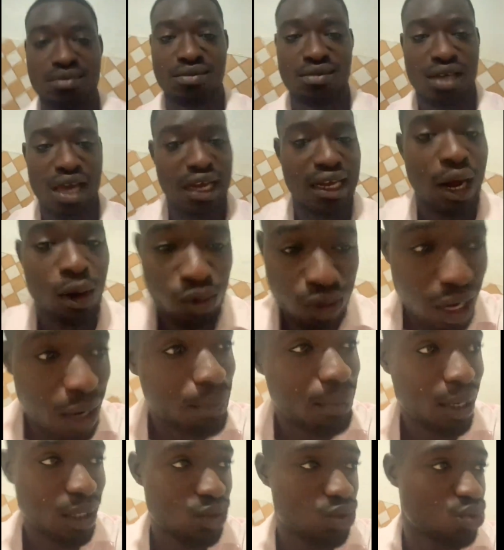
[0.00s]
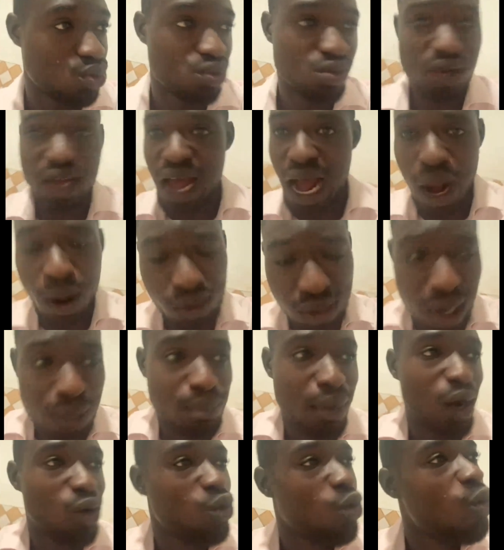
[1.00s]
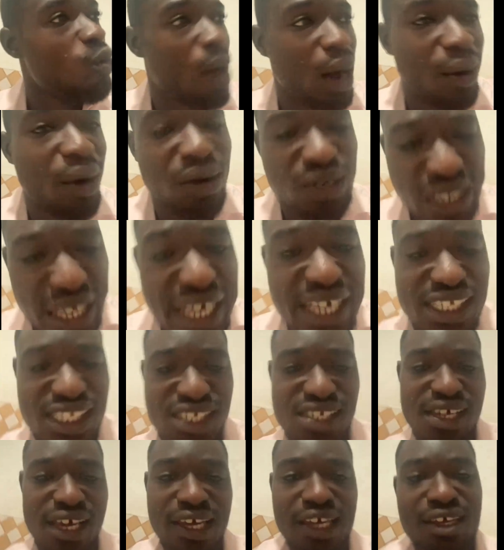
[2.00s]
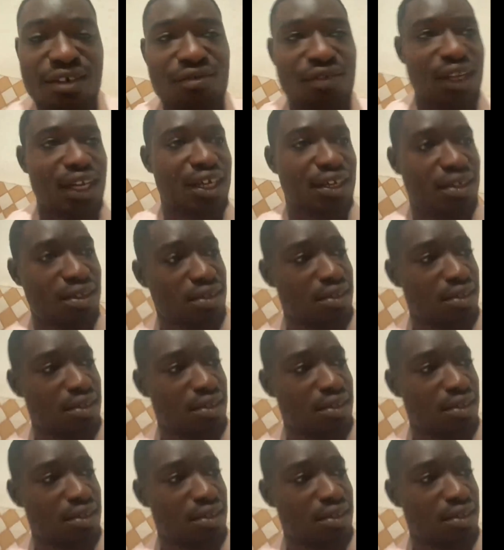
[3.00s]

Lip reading: And I'll come back home around 8 in the evening.